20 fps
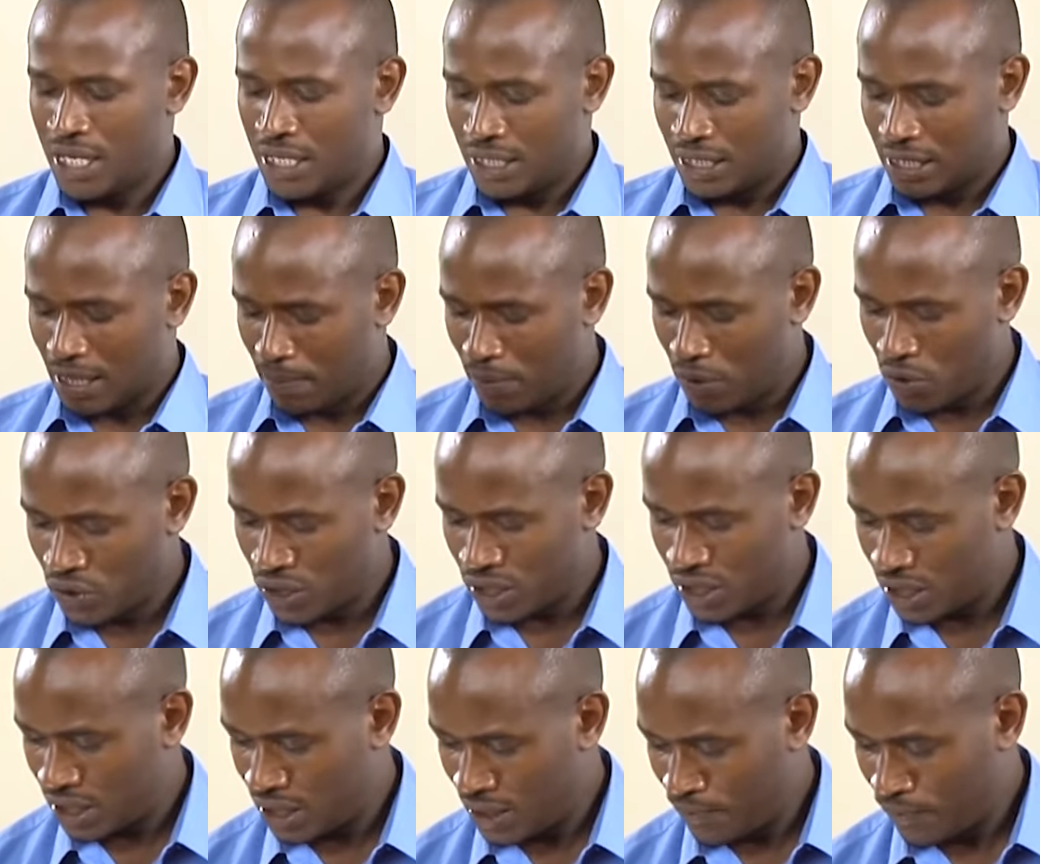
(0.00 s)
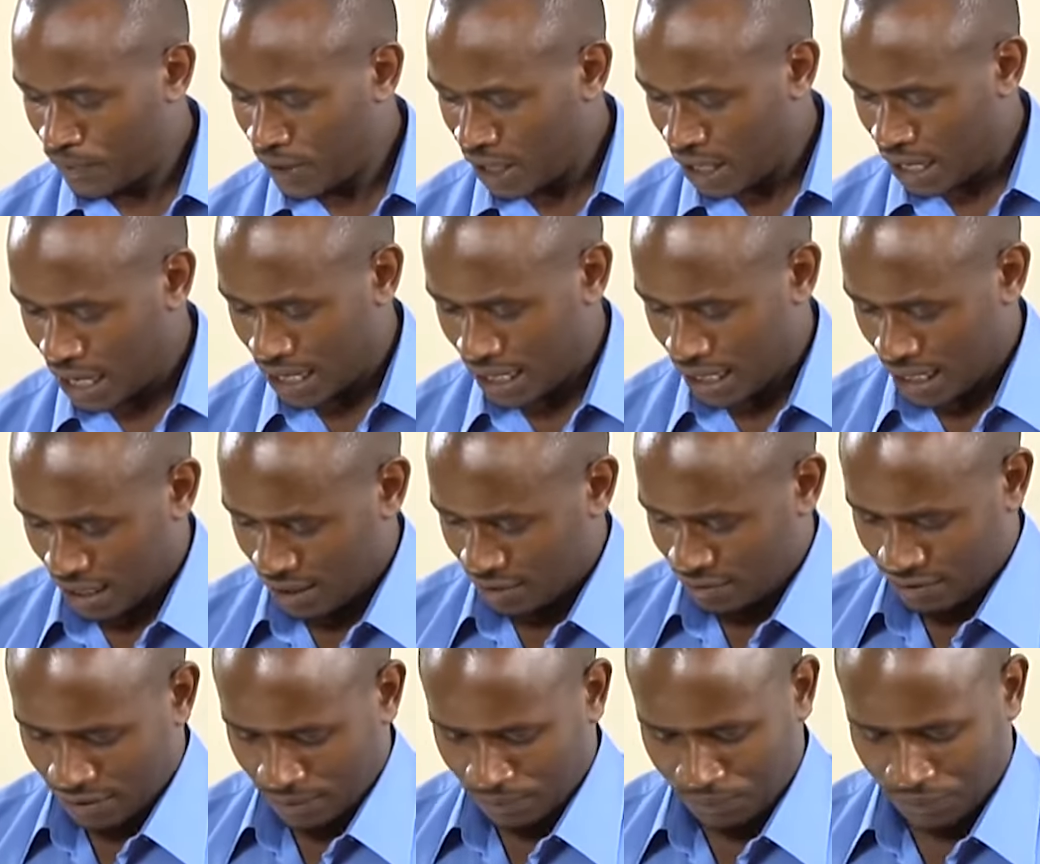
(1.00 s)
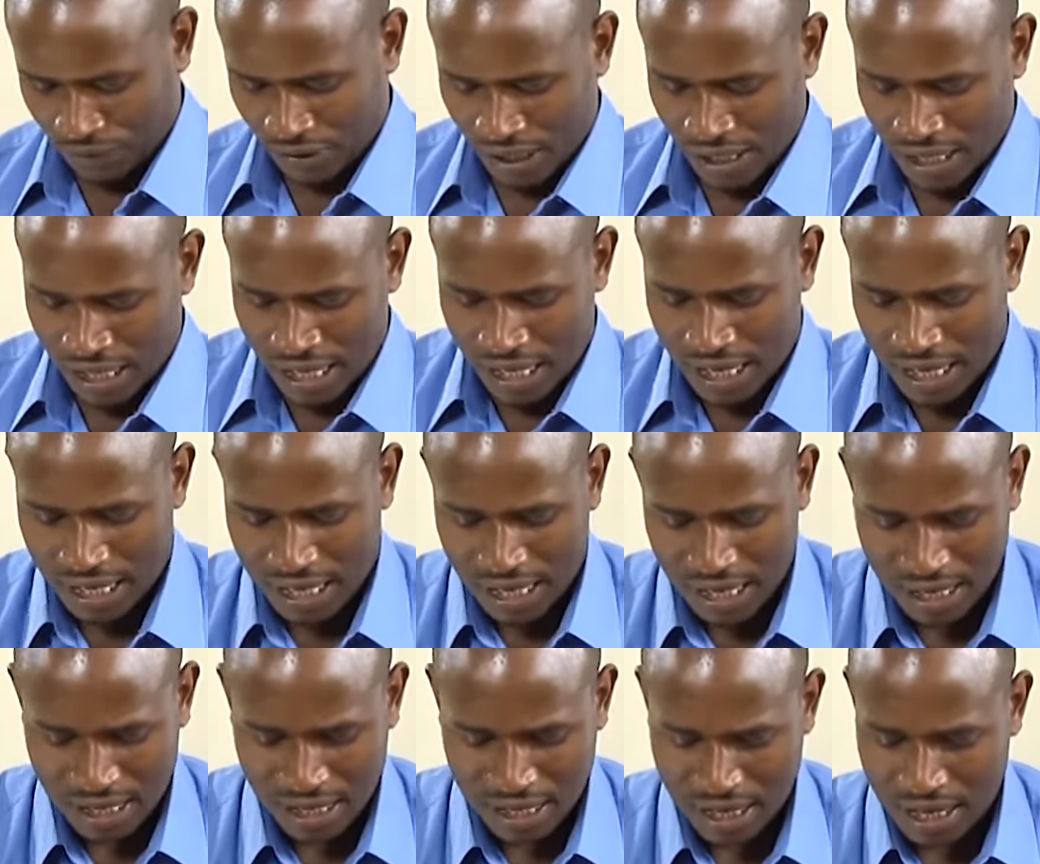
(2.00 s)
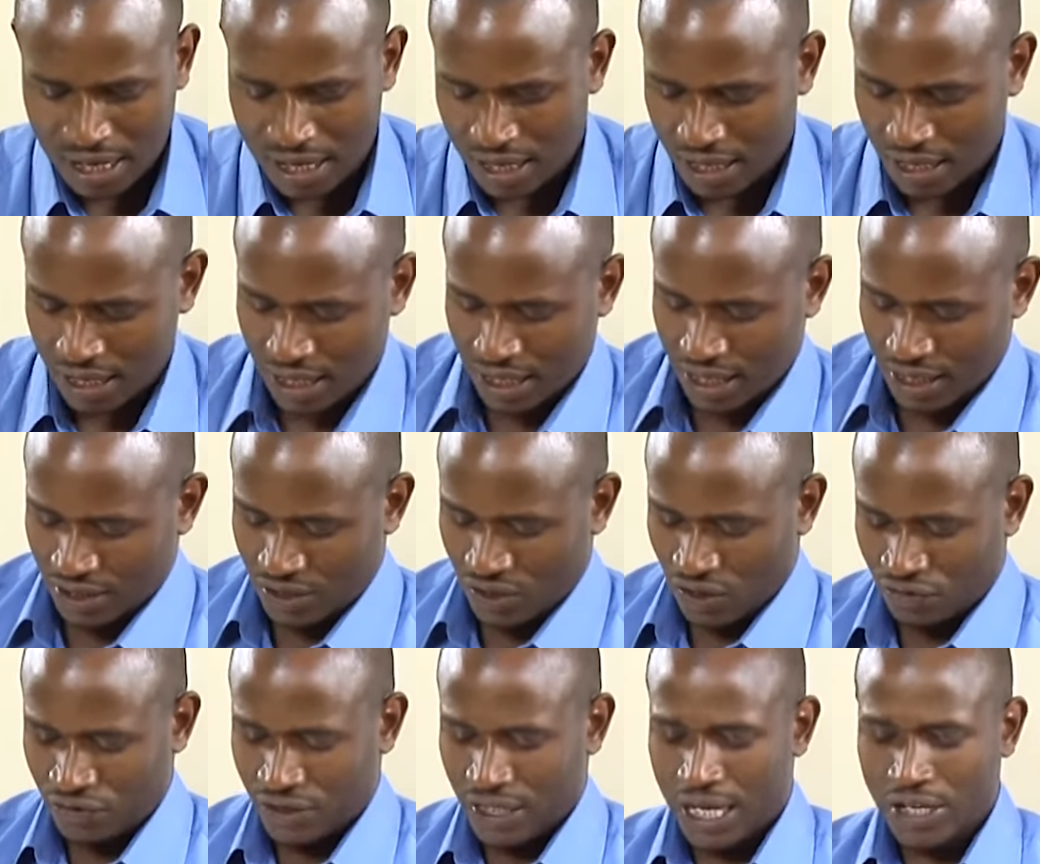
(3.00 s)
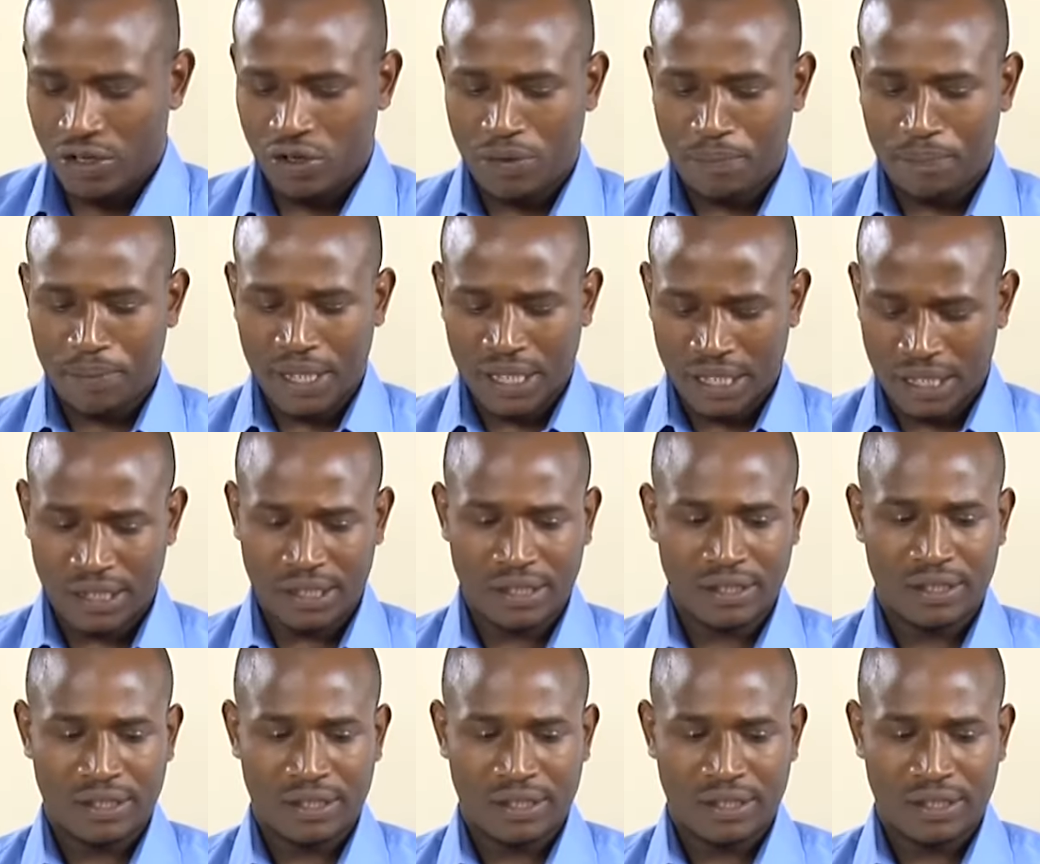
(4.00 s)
Suppose I have a soft iron pin,